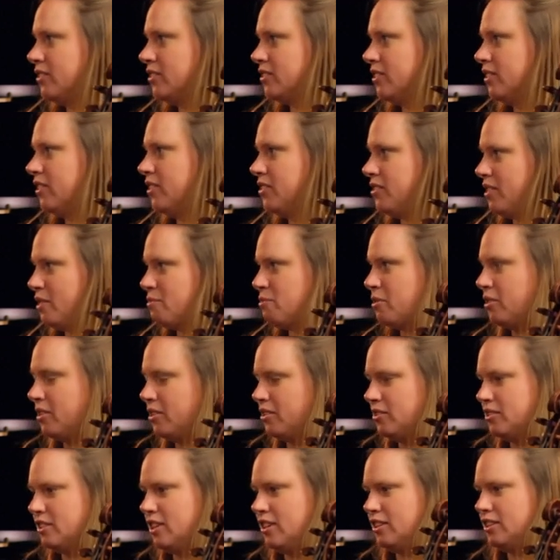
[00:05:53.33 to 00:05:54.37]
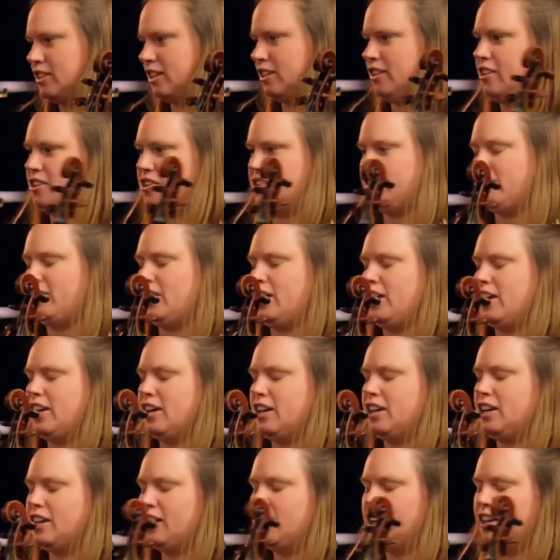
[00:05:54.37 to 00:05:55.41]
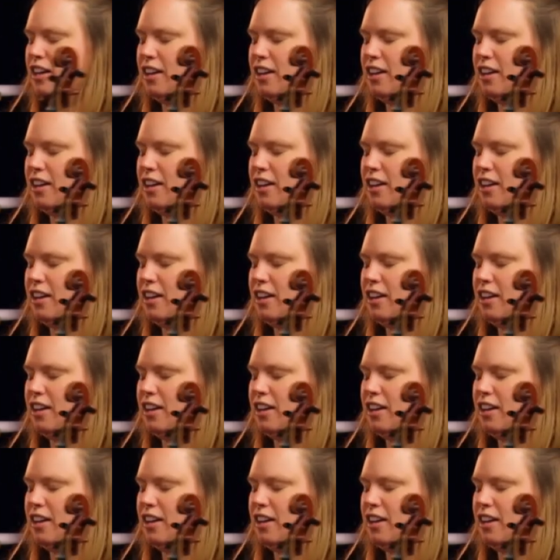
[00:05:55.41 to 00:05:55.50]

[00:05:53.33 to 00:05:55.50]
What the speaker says: So the tremolo is all done in your right hand.